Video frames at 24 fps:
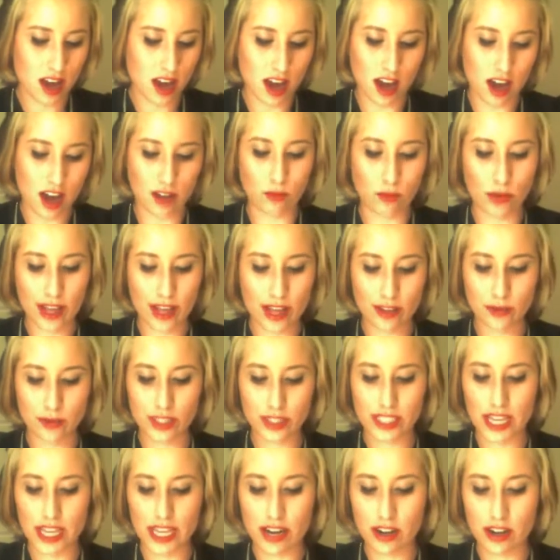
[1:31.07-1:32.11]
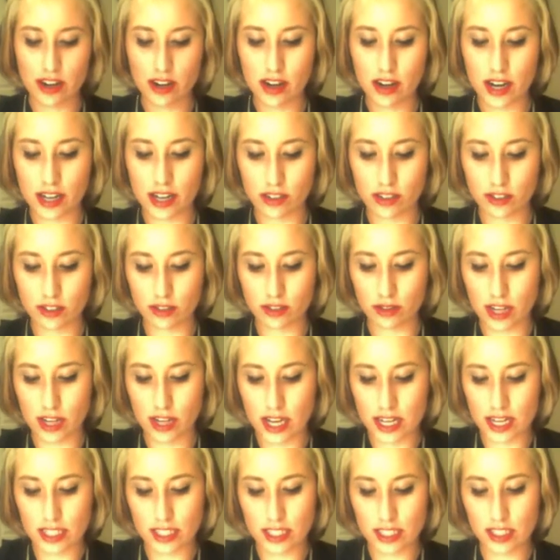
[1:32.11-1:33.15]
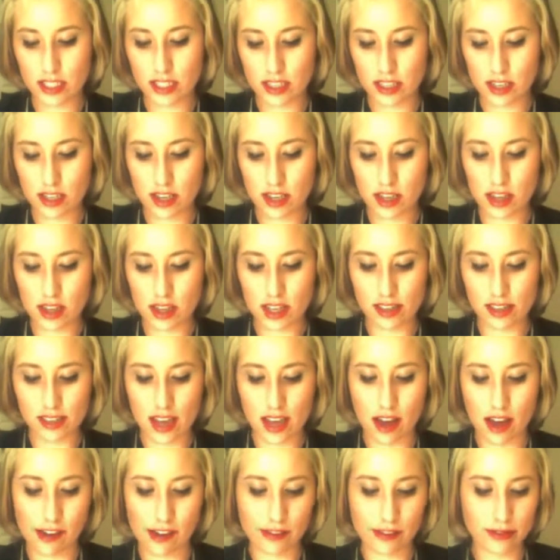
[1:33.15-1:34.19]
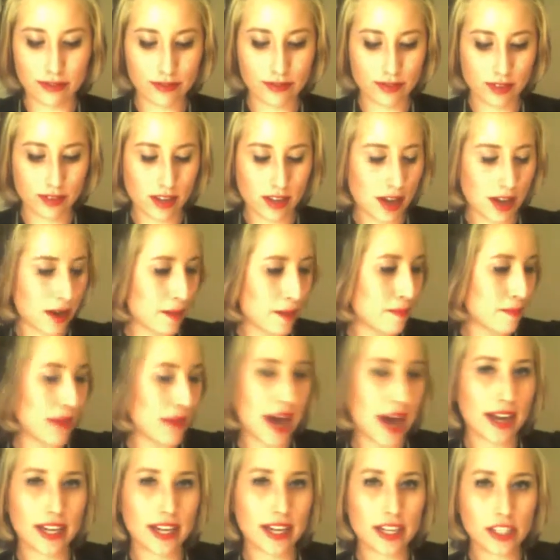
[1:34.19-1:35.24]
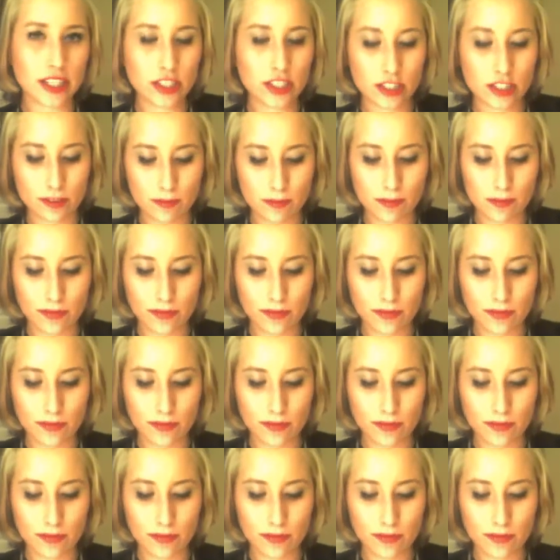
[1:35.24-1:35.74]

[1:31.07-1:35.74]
Um, while I was there, I also got this ELF um, package.